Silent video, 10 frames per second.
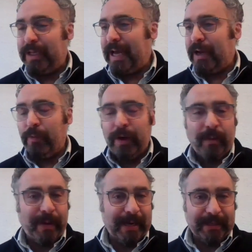We lag
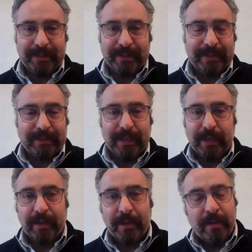well behind cities
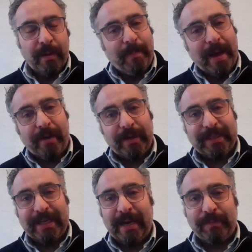like
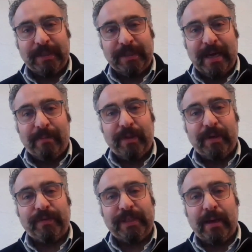Paris and Amsterdam
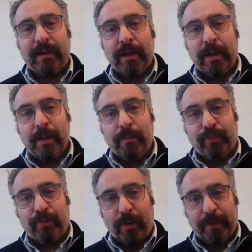that have set
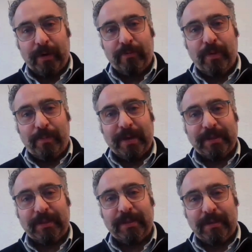proper,
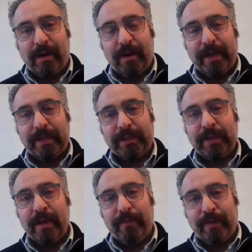robust
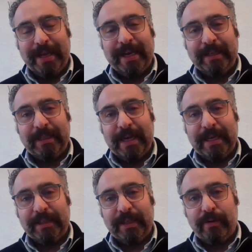targets for getting to
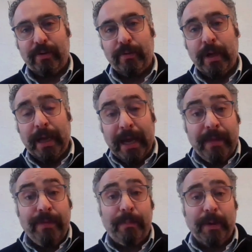net zero
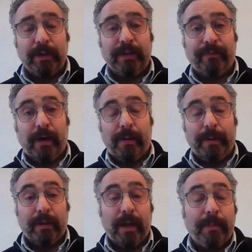in the built
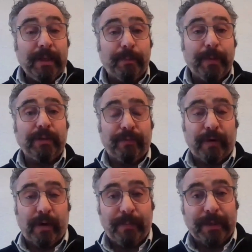environment. I mean, the built
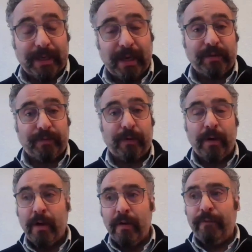environment accounts for
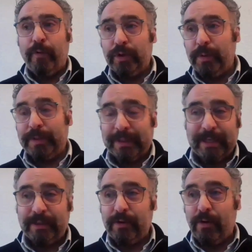
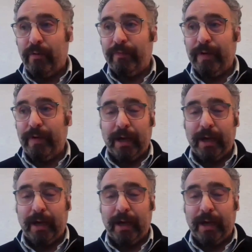40% of